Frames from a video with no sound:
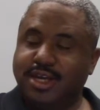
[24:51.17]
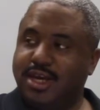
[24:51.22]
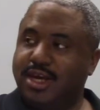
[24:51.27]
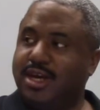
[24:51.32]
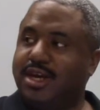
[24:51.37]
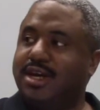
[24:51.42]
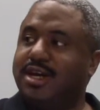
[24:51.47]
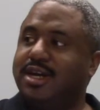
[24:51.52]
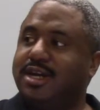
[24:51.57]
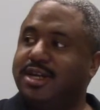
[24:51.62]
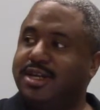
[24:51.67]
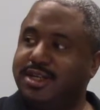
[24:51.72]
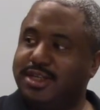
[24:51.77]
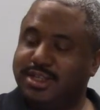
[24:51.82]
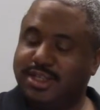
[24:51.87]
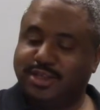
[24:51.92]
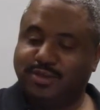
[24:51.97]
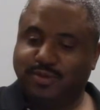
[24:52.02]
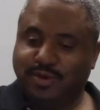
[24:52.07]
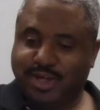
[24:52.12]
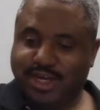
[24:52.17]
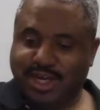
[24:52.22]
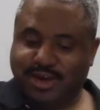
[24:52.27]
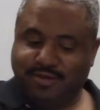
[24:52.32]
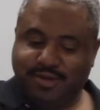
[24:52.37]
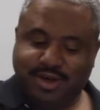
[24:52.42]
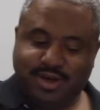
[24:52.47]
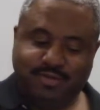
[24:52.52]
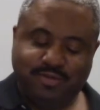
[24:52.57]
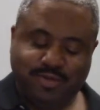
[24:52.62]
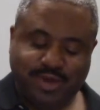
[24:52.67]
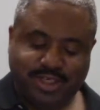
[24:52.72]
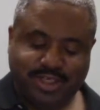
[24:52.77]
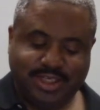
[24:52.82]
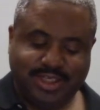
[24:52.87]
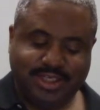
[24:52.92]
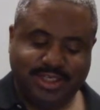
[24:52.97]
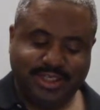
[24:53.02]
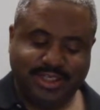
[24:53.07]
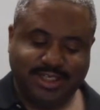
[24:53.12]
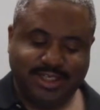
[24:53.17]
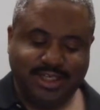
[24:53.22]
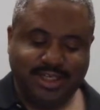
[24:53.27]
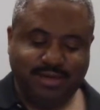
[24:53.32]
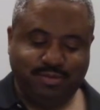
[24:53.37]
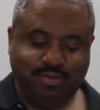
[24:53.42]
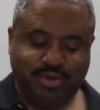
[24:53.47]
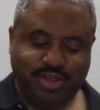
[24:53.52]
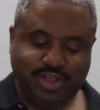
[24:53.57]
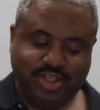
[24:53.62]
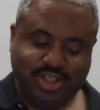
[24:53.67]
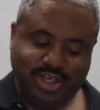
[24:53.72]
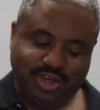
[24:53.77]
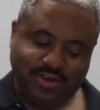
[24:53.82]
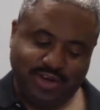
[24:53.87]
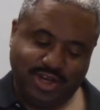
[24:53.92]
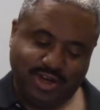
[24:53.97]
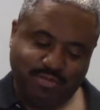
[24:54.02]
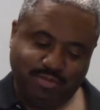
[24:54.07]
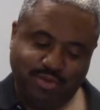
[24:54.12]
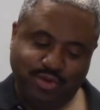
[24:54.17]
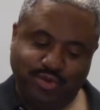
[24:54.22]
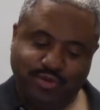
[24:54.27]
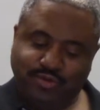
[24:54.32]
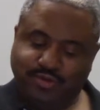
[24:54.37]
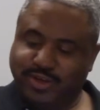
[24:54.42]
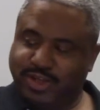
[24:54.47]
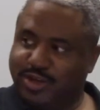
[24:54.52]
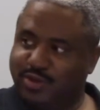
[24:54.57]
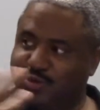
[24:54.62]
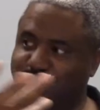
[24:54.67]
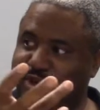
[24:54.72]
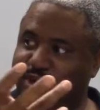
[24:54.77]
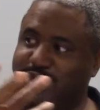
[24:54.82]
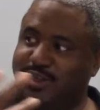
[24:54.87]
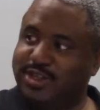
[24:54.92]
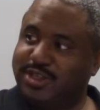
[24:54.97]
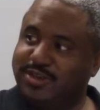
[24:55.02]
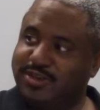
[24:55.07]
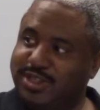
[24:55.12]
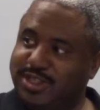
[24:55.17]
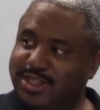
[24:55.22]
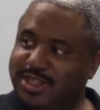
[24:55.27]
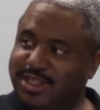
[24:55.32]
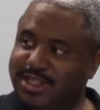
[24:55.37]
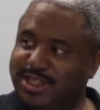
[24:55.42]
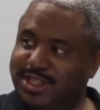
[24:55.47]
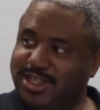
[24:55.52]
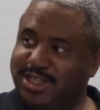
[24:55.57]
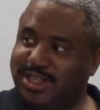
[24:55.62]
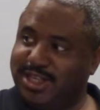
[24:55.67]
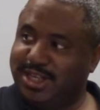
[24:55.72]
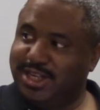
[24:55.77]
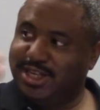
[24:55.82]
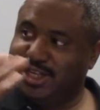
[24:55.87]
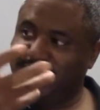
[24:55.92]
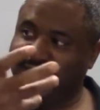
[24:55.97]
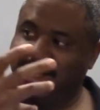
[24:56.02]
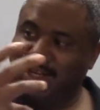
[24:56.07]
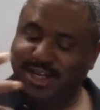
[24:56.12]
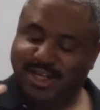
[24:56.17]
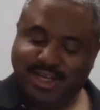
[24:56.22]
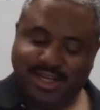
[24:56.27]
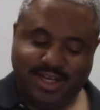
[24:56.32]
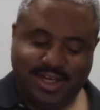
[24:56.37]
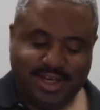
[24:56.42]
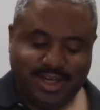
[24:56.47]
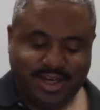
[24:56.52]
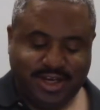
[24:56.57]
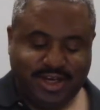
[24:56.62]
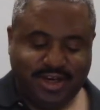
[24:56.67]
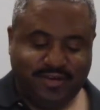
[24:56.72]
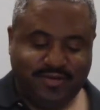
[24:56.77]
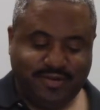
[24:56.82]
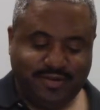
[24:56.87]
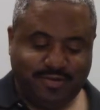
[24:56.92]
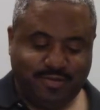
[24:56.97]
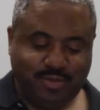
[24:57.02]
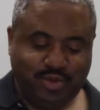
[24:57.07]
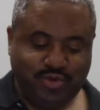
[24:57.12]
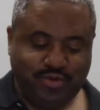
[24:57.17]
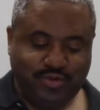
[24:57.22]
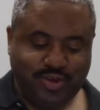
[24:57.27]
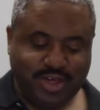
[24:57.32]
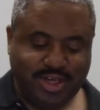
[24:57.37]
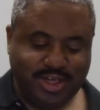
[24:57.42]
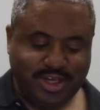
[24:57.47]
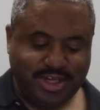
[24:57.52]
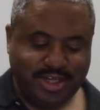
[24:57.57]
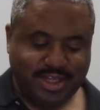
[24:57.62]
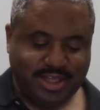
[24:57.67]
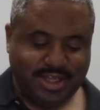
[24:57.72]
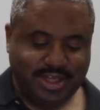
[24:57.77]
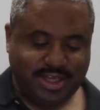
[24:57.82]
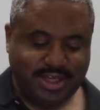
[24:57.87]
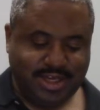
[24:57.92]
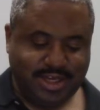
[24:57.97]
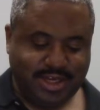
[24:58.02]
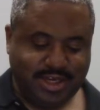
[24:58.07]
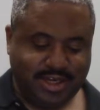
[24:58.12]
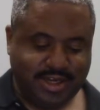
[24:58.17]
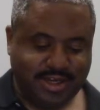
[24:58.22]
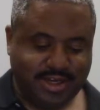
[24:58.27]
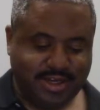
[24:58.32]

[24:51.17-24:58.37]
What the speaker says: Yeah, that's where God would come rest. It's a seat, but a chariot moves as well. So it's a seat of a moving thing.